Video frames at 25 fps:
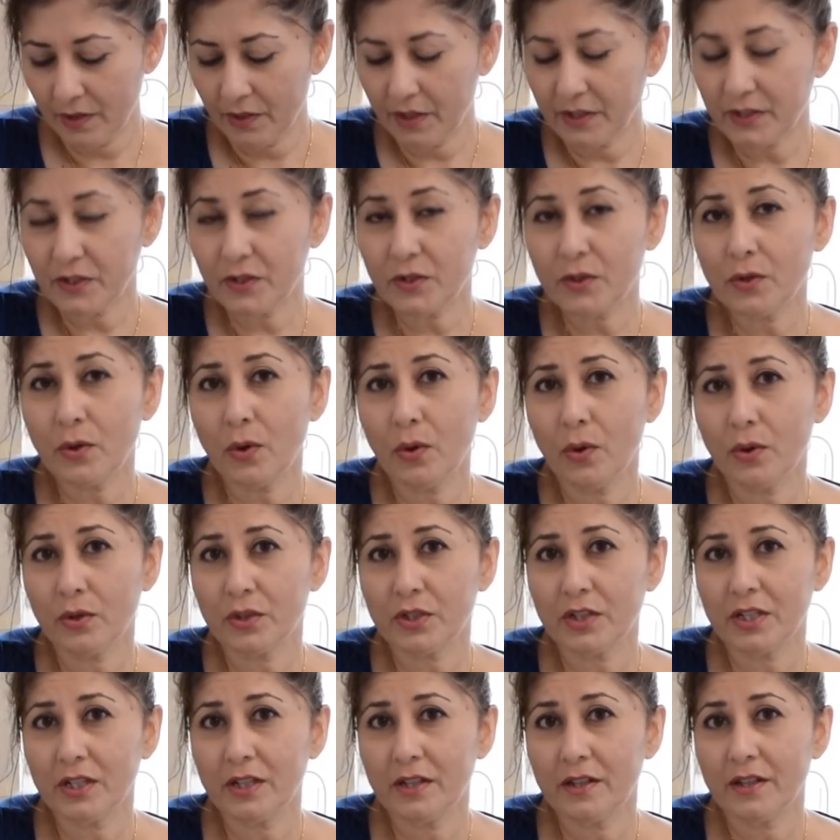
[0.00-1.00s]
the
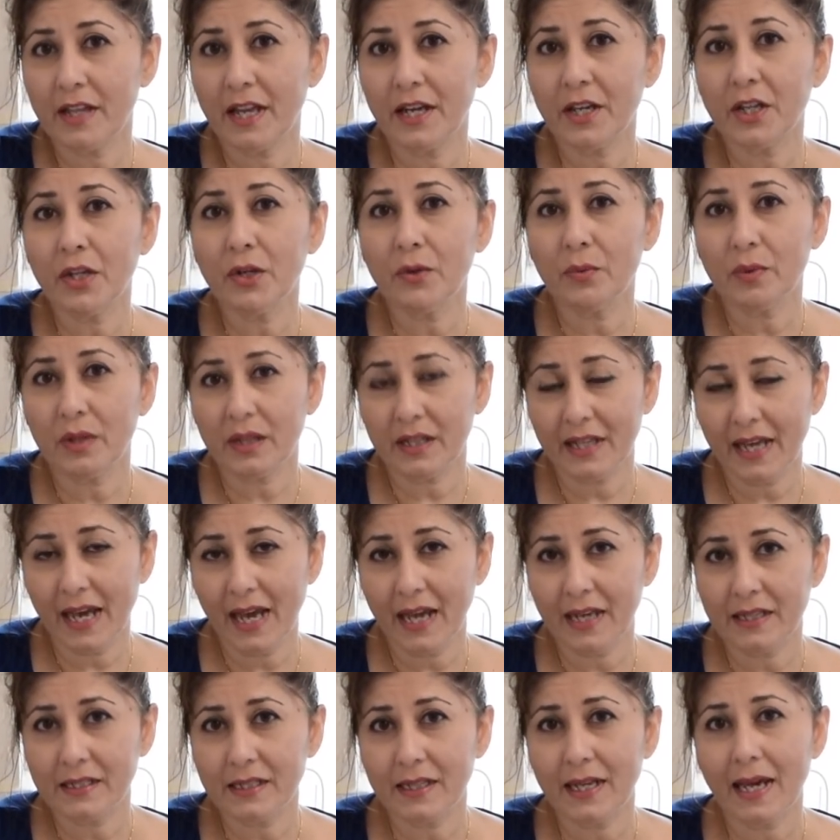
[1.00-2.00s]
sort that you will
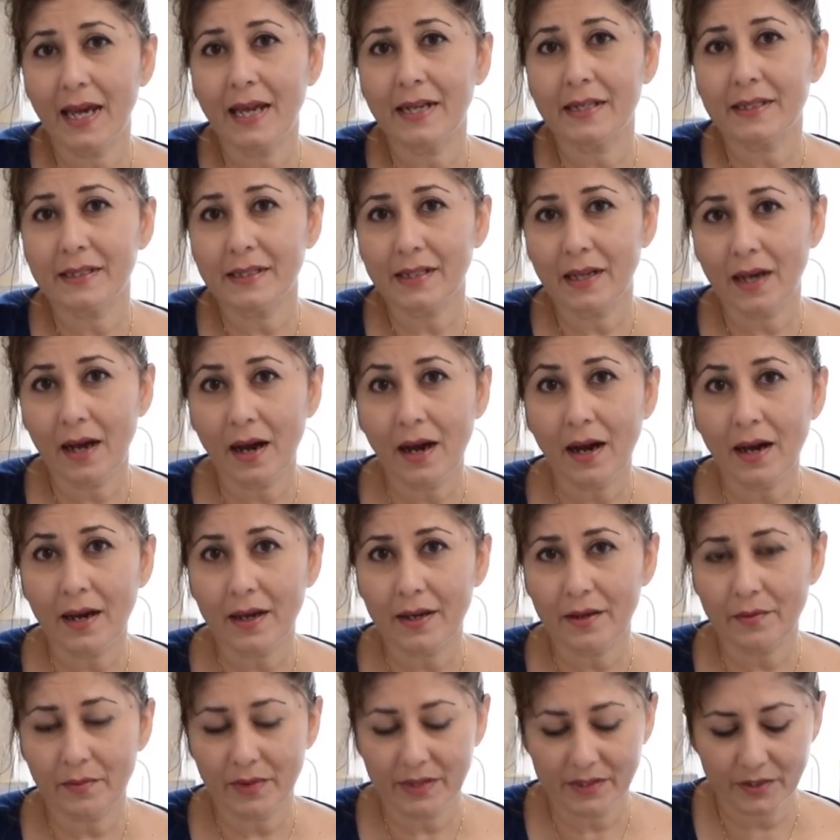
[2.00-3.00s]
get at
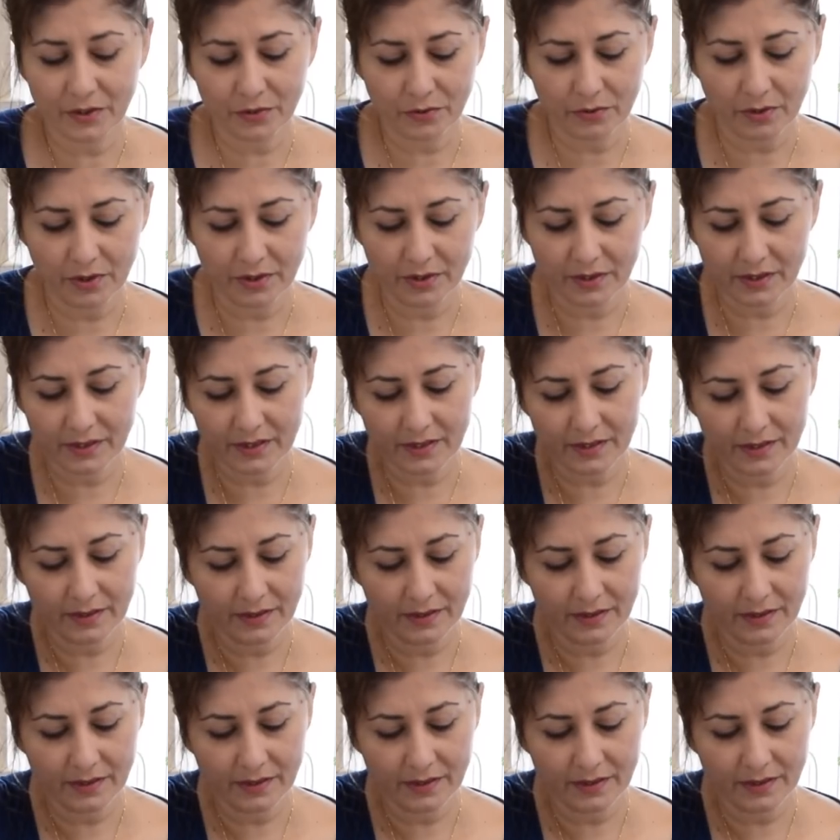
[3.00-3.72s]
Thai restaurants.